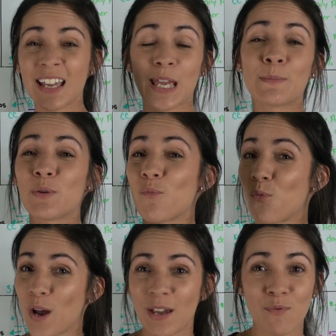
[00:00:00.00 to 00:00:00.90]
can be
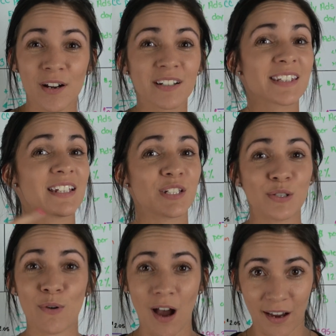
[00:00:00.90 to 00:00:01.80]
way worse than
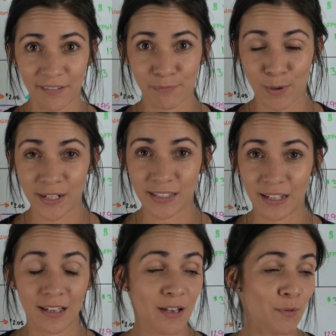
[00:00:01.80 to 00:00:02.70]
too high of pricing.